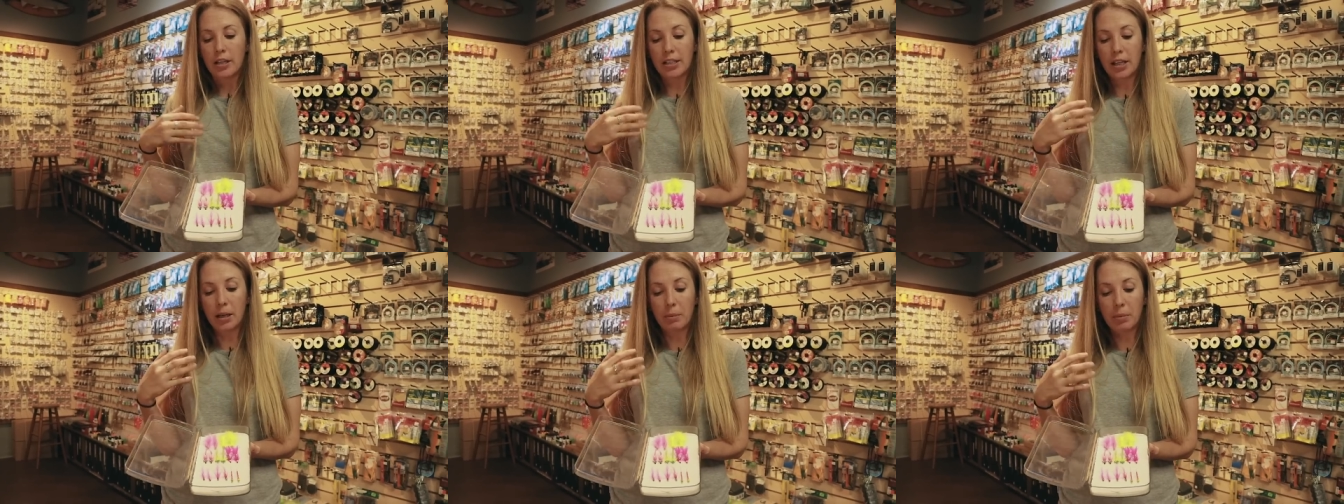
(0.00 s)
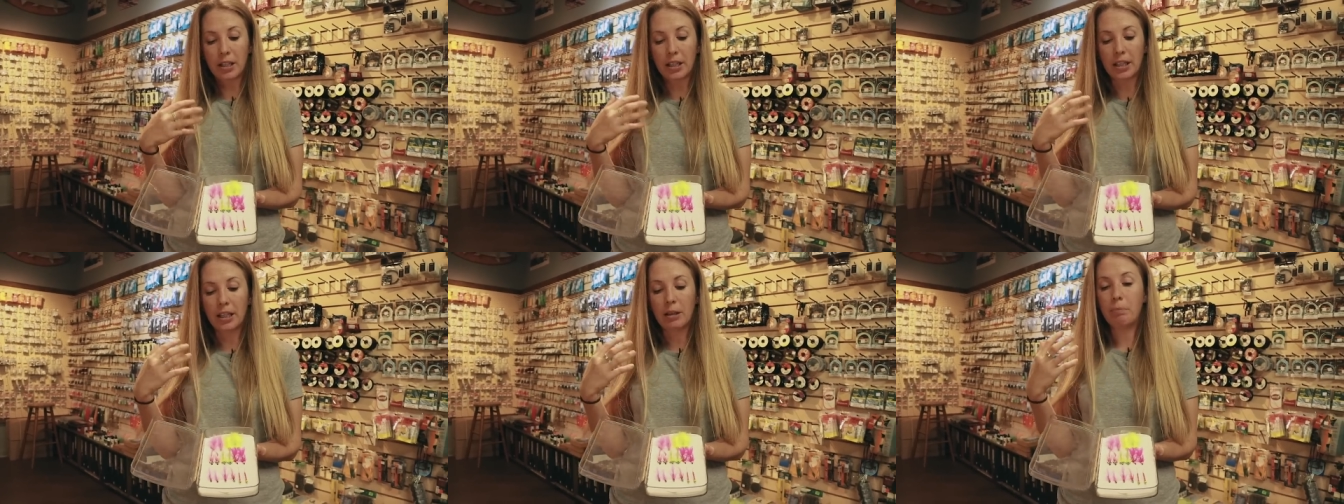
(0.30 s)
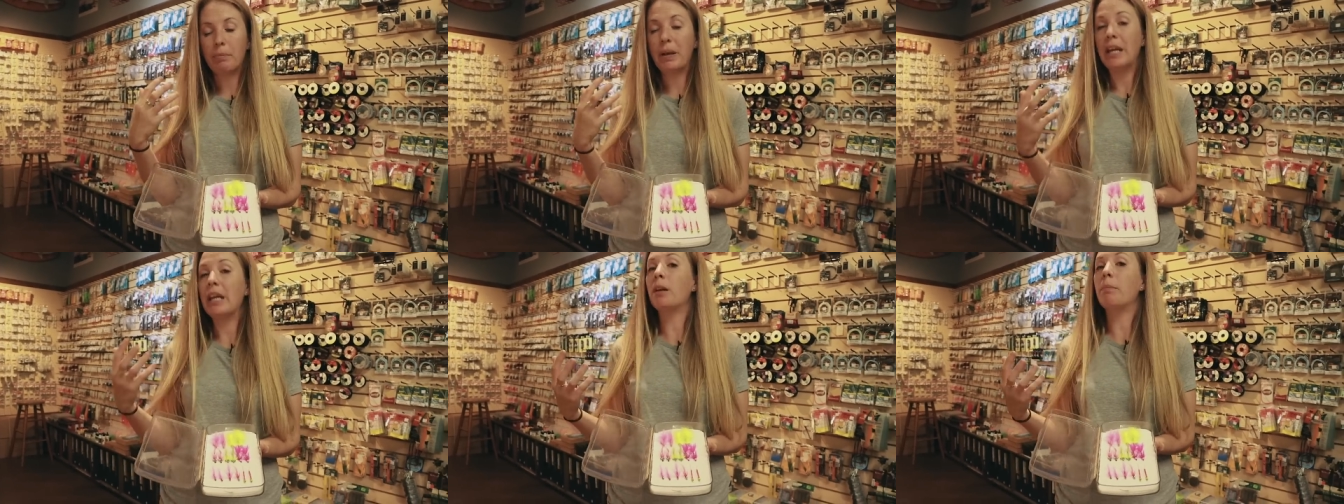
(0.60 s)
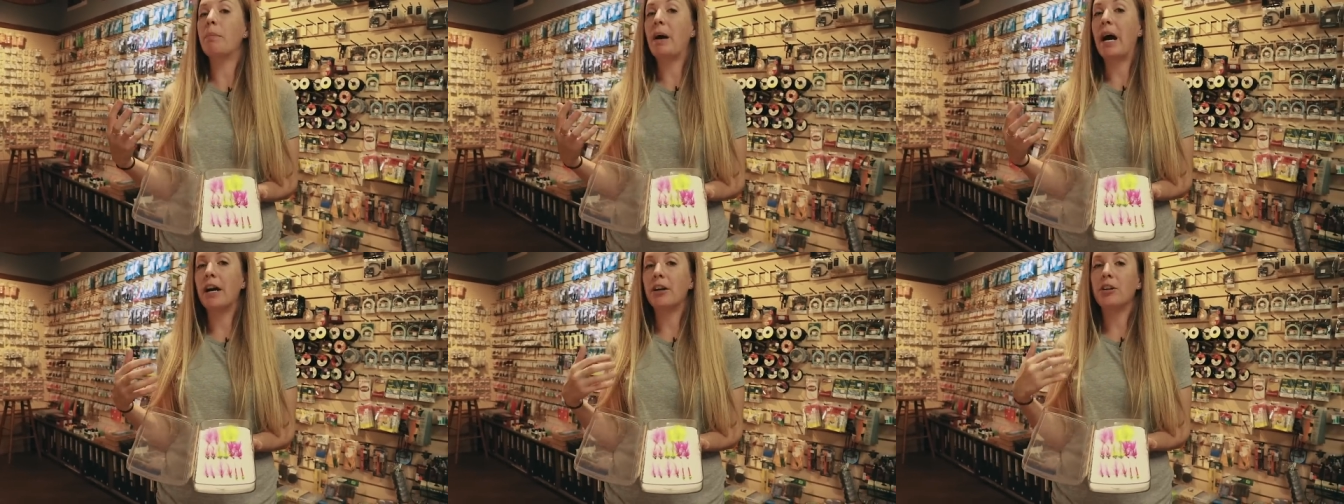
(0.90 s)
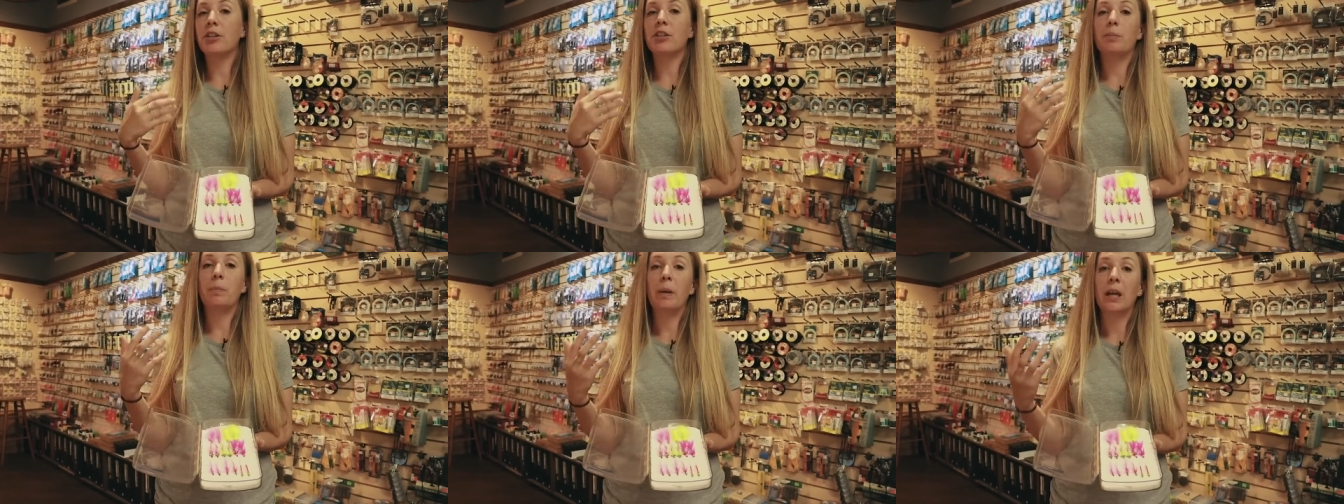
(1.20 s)
Typically, pink
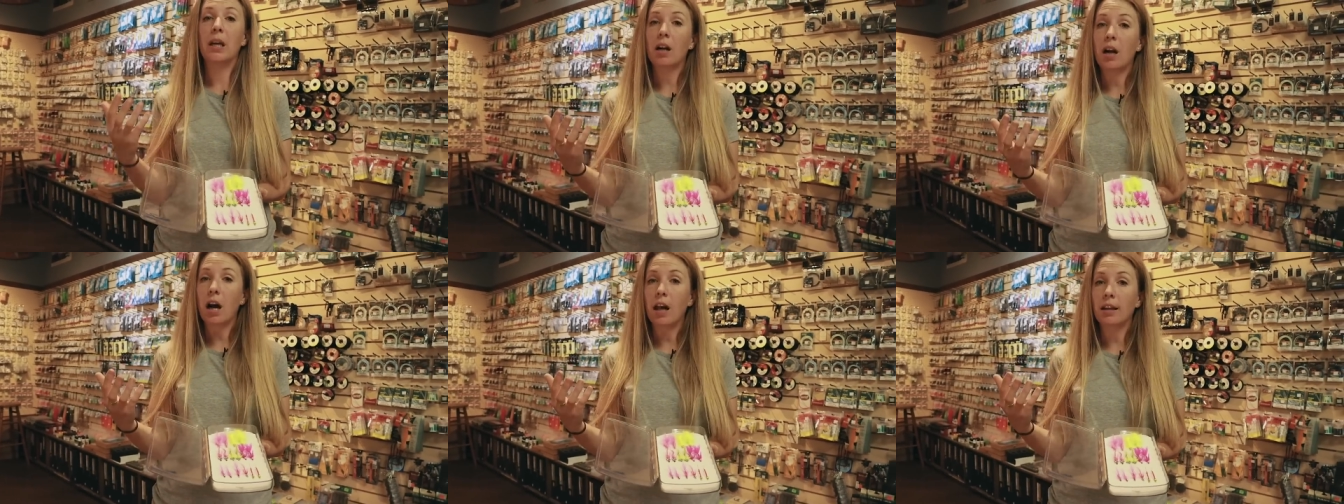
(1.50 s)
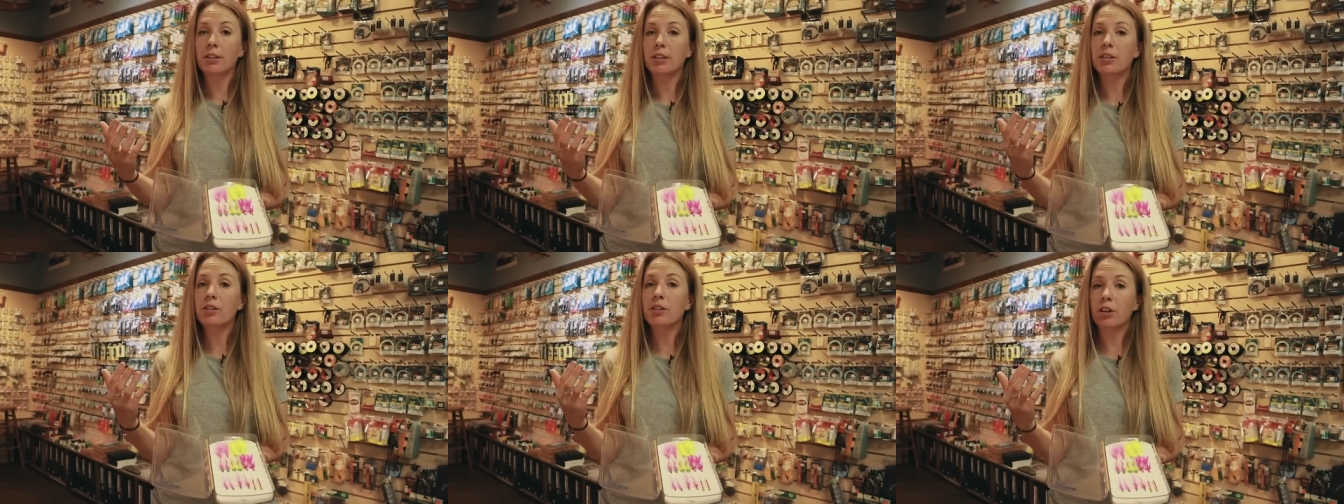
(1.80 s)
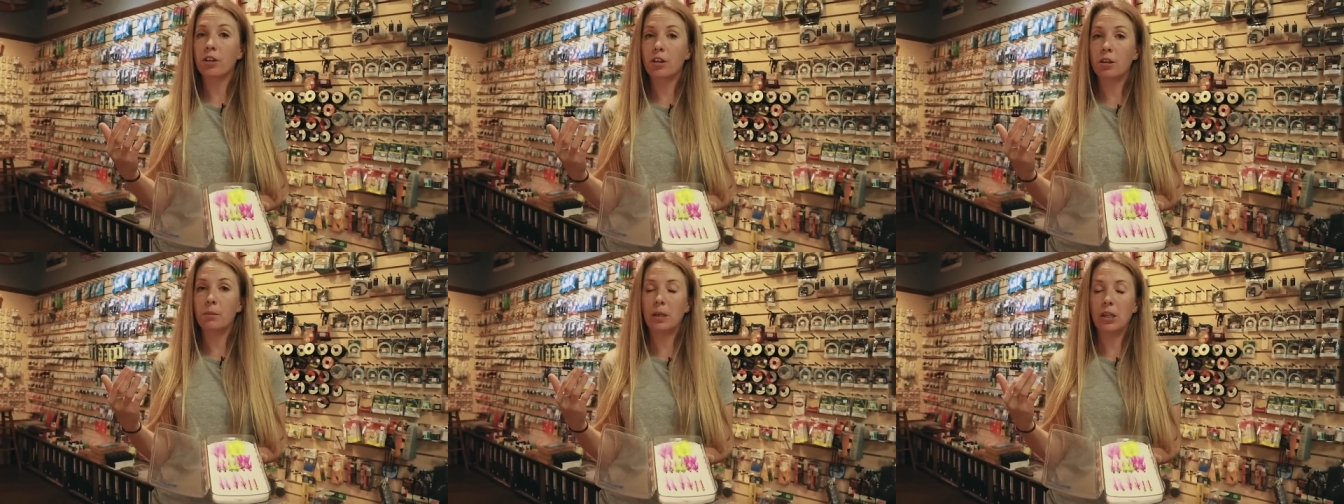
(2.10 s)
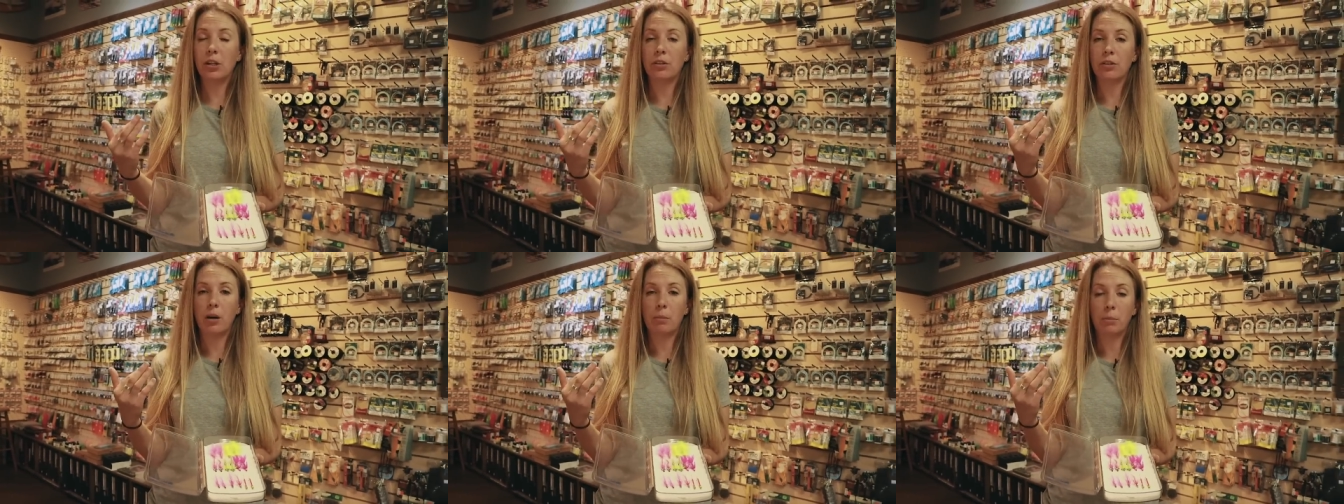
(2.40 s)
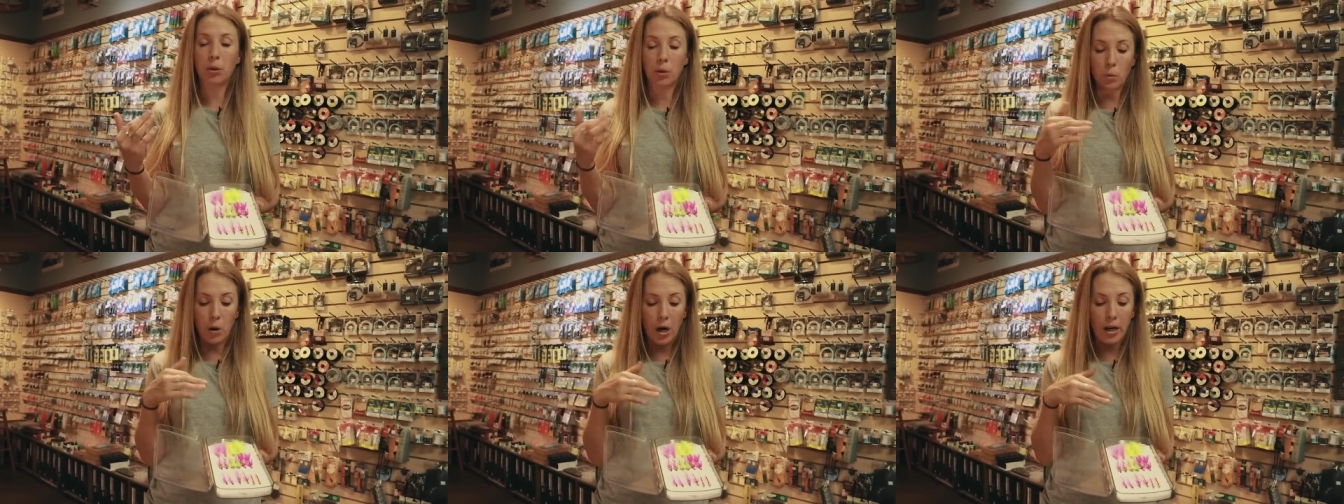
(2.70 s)
patterns, pink colors are going to be your
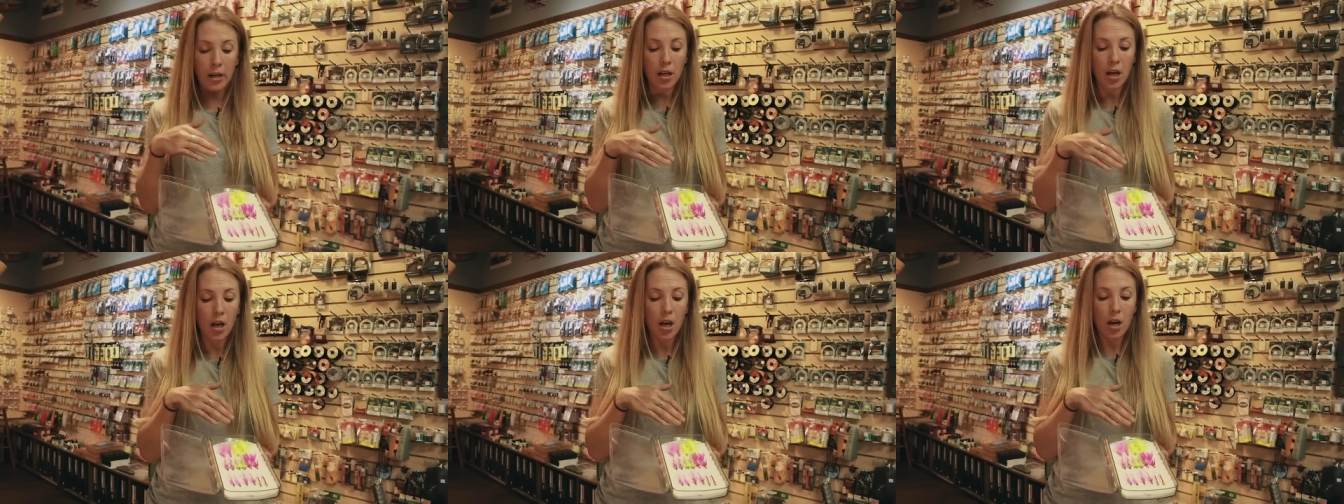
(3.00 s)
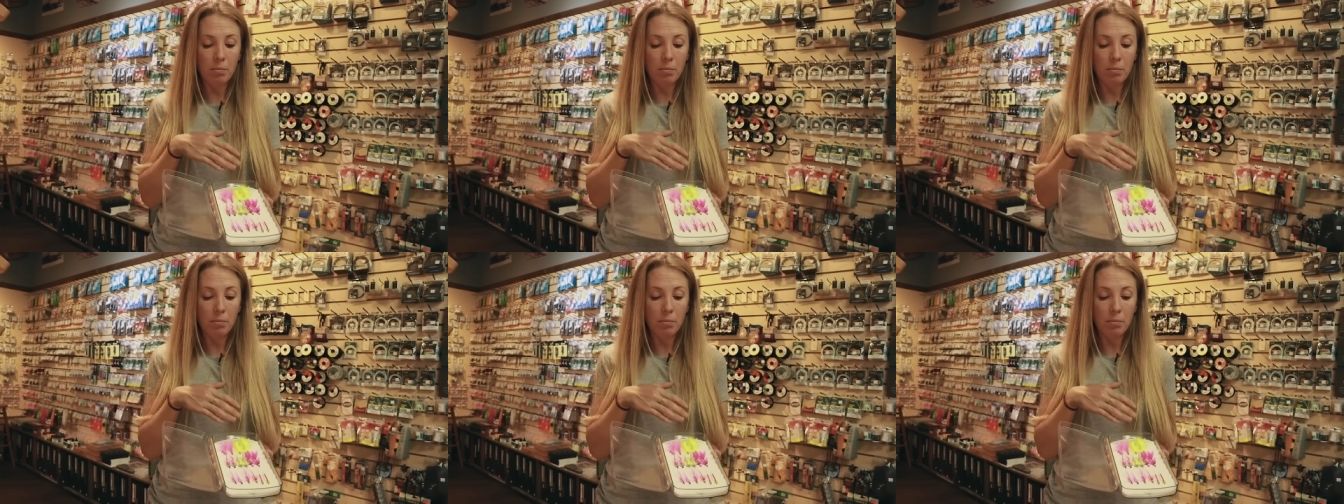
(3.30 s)
number one,